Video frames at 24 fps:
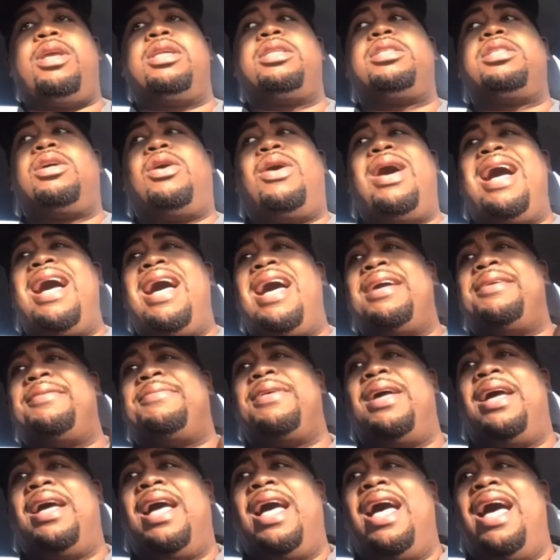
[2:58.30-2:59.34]
So I
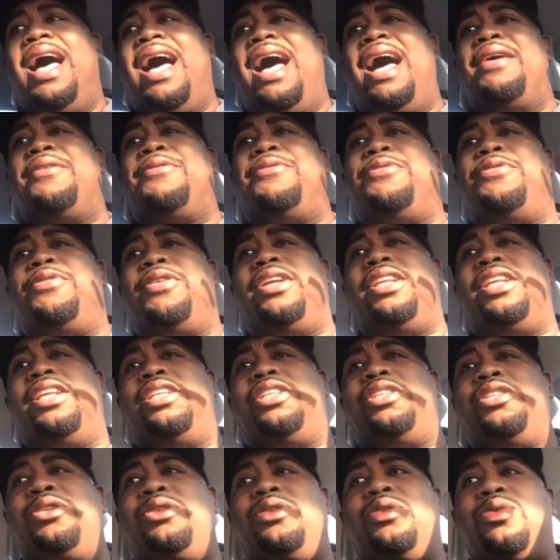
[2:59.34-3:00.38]

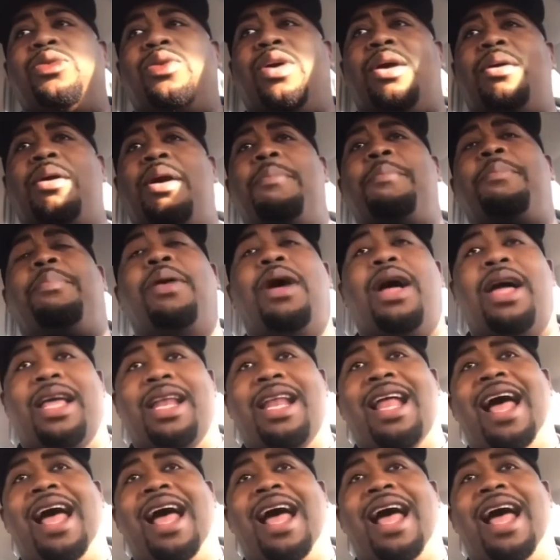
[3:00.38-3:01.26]
really do, but